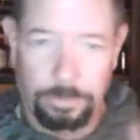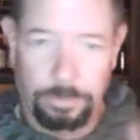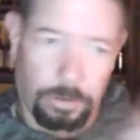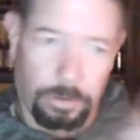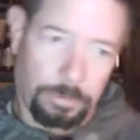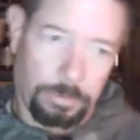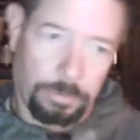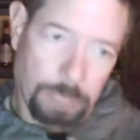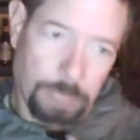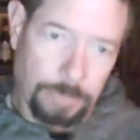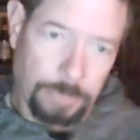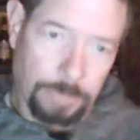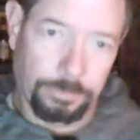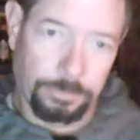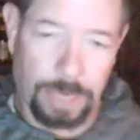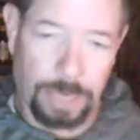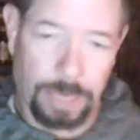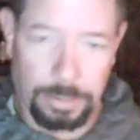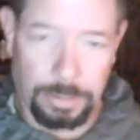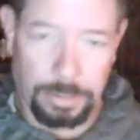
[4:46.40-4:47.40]
on the
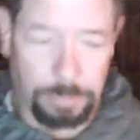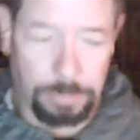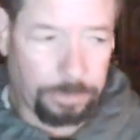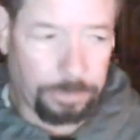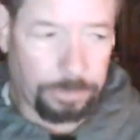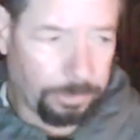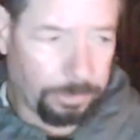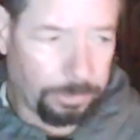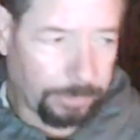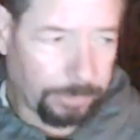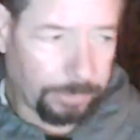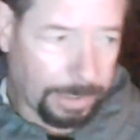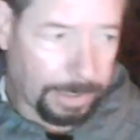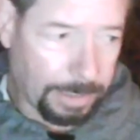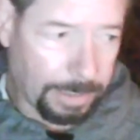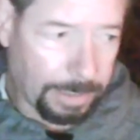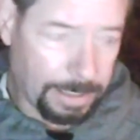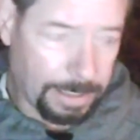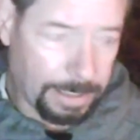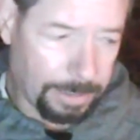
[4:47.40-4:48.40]
mother's side the maternal side
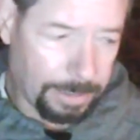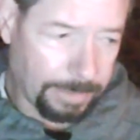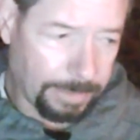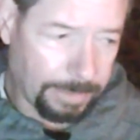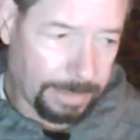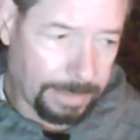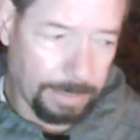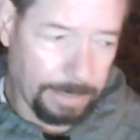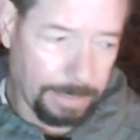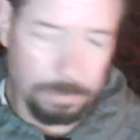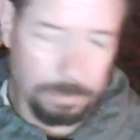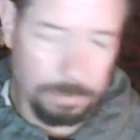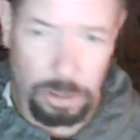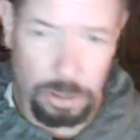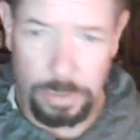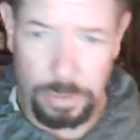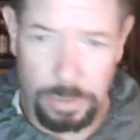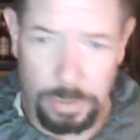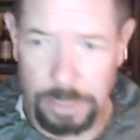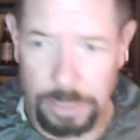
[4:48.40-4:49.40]
they inherited that name
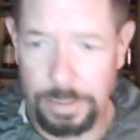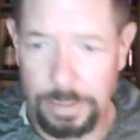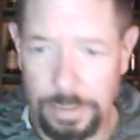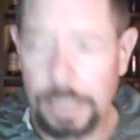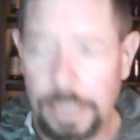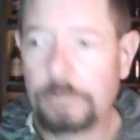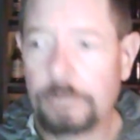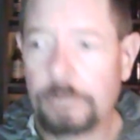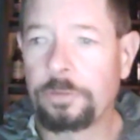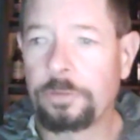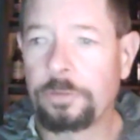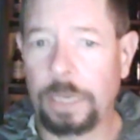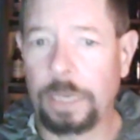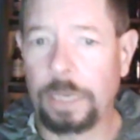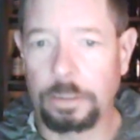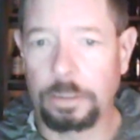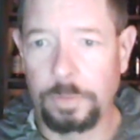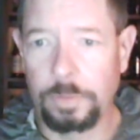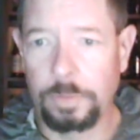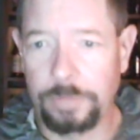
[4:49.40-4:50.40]
Noe you know, he just
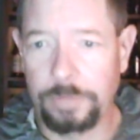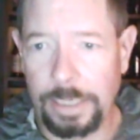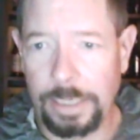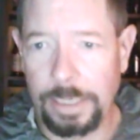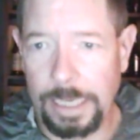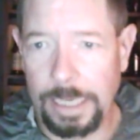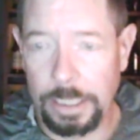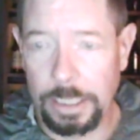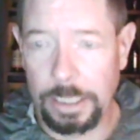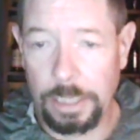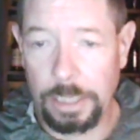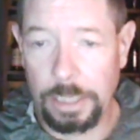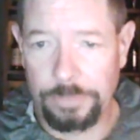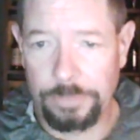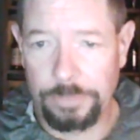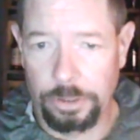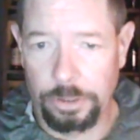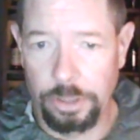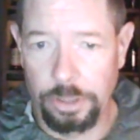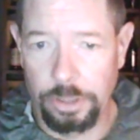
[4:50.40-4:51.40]
like louisiana had a
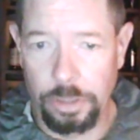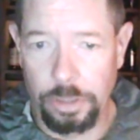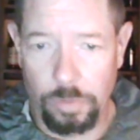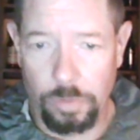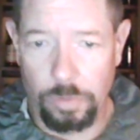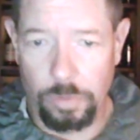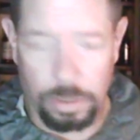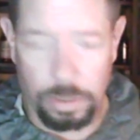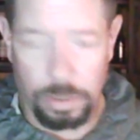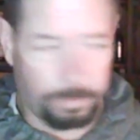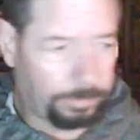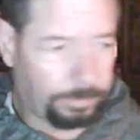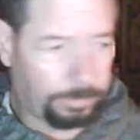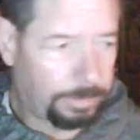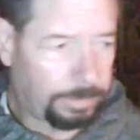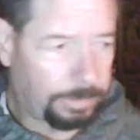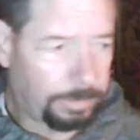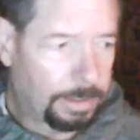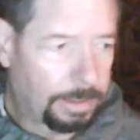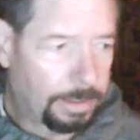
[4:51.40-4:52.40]
governor Noe
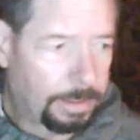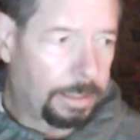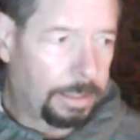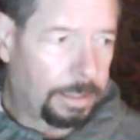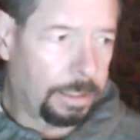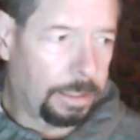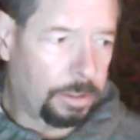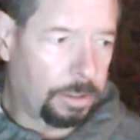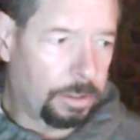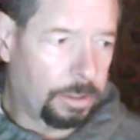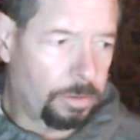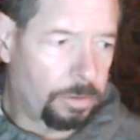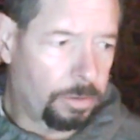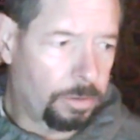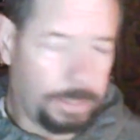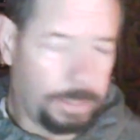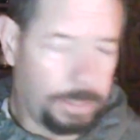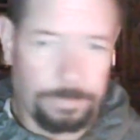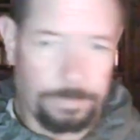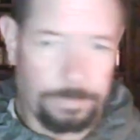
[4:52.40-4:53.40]
once noe
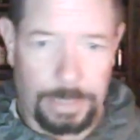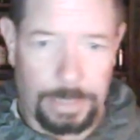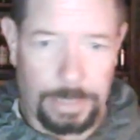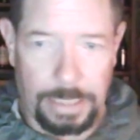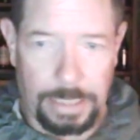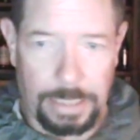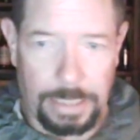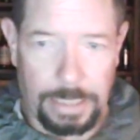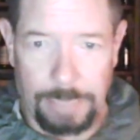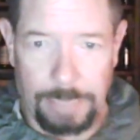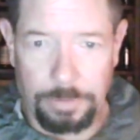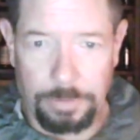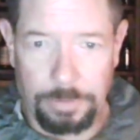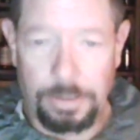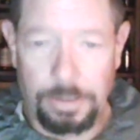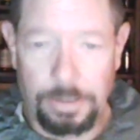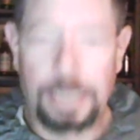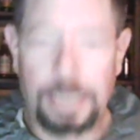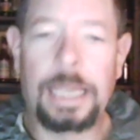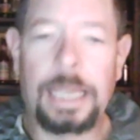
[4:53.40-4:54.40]
and they named
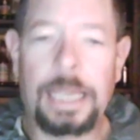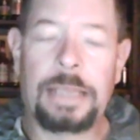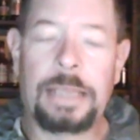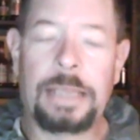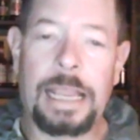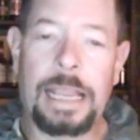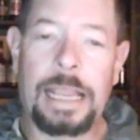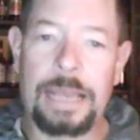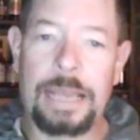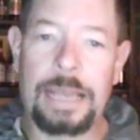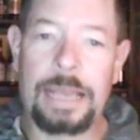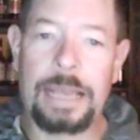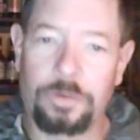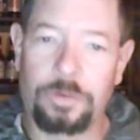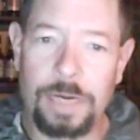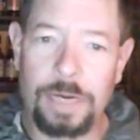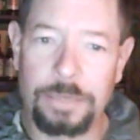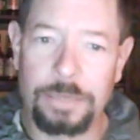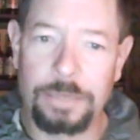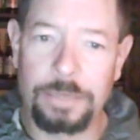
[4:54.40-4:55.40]
her he he had his
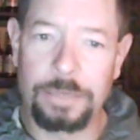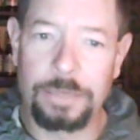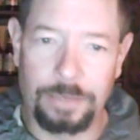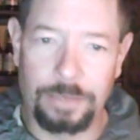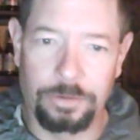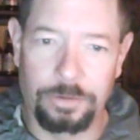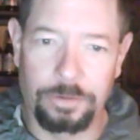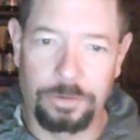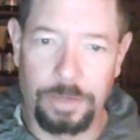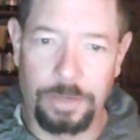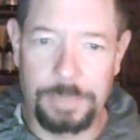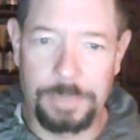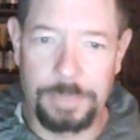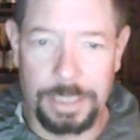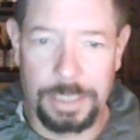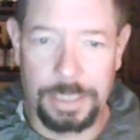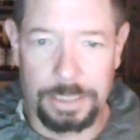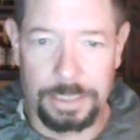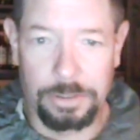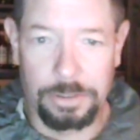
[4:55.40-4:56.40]
own radio station
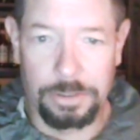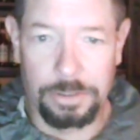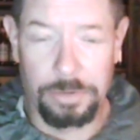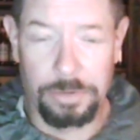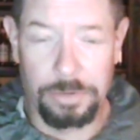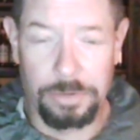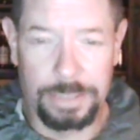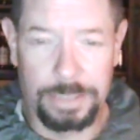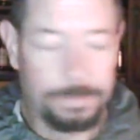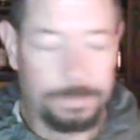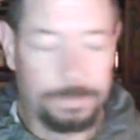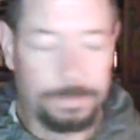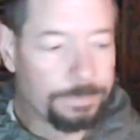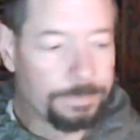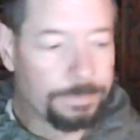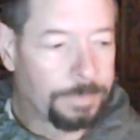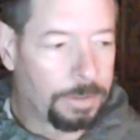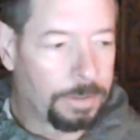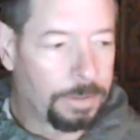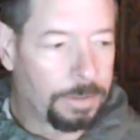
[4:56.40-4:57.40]
wnoe
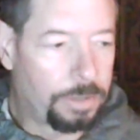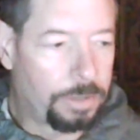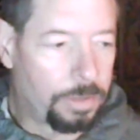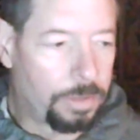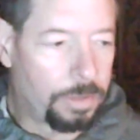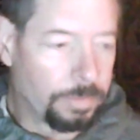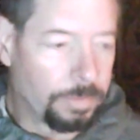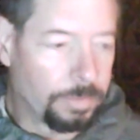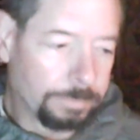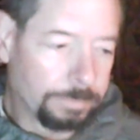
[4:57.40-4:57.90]
Noe